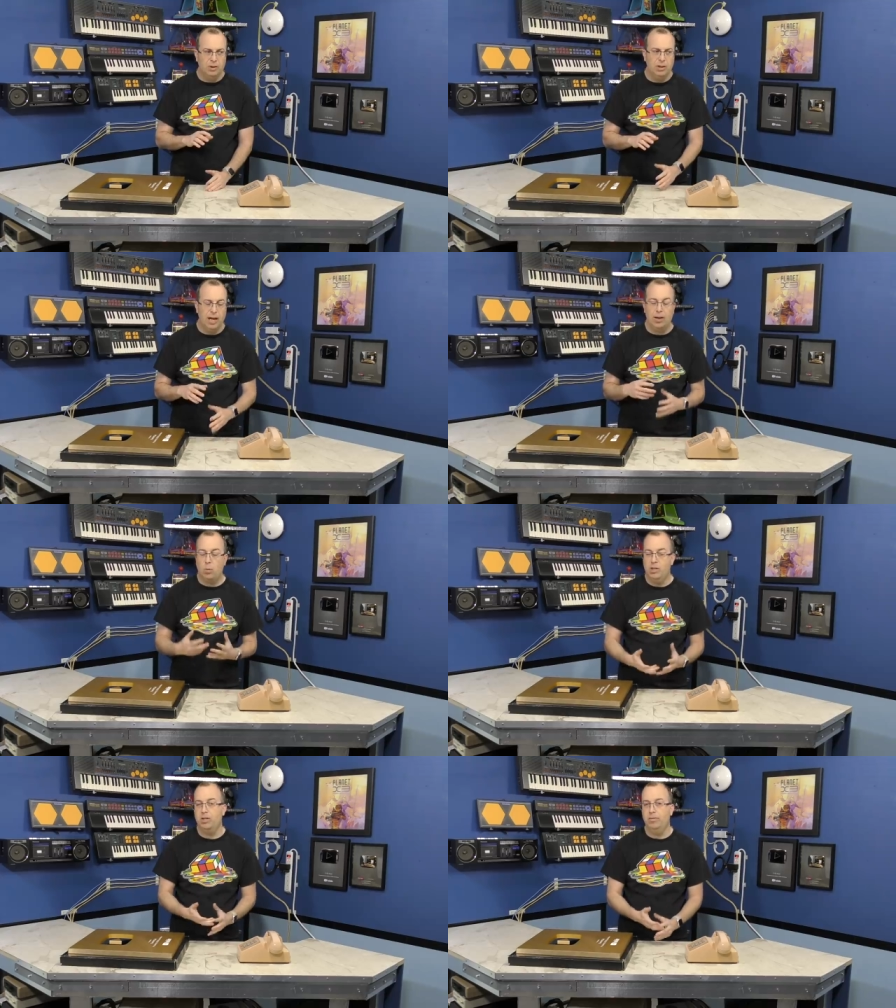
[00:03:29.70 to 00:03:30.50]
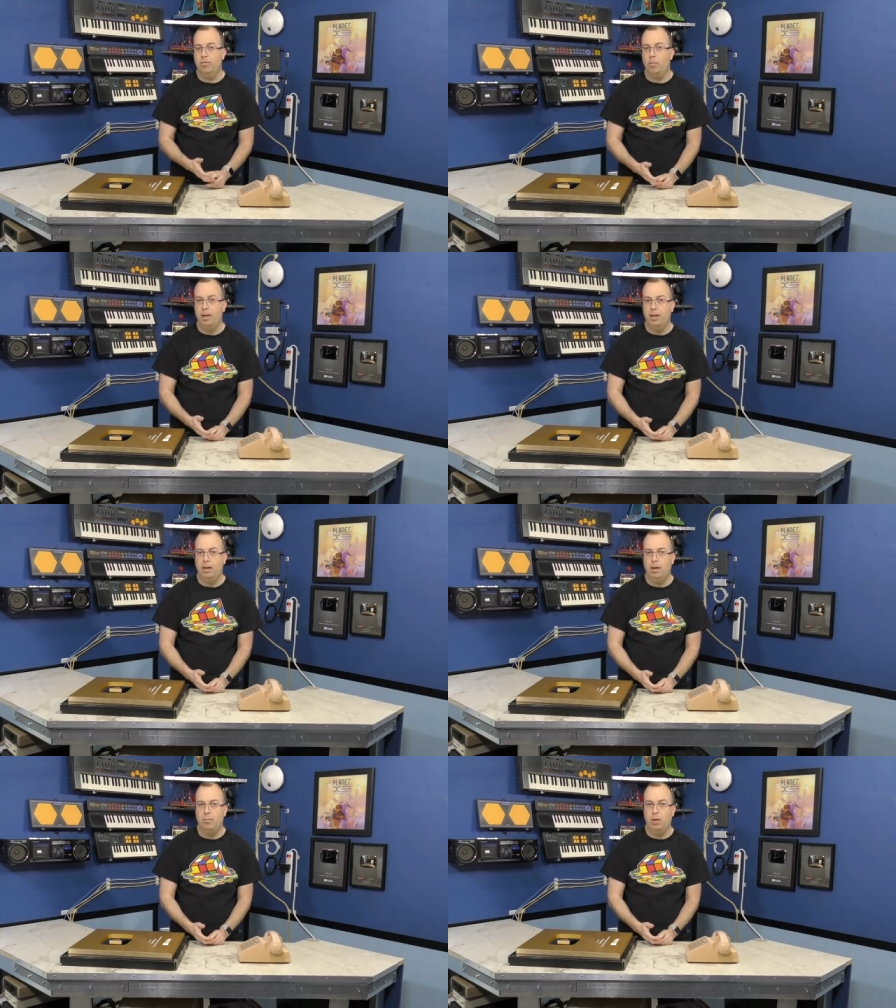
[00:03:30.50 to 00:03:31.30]
she had a question for me
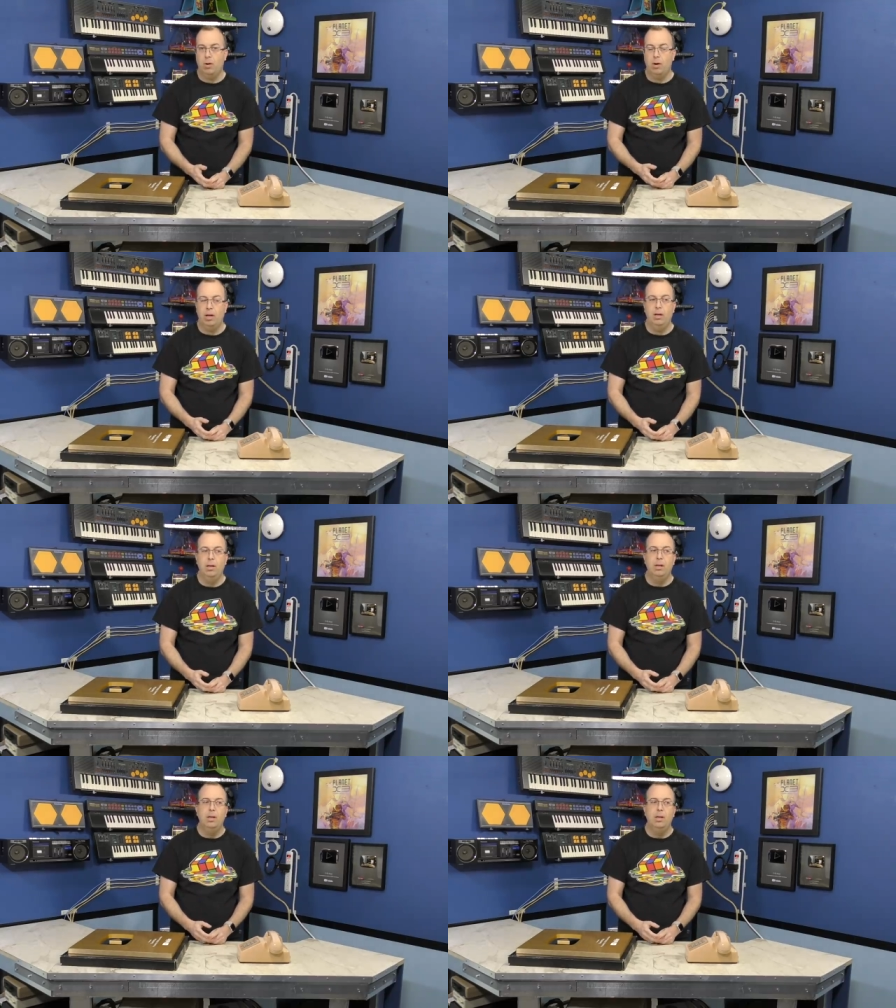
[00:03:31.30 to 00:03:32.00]
uh, regarding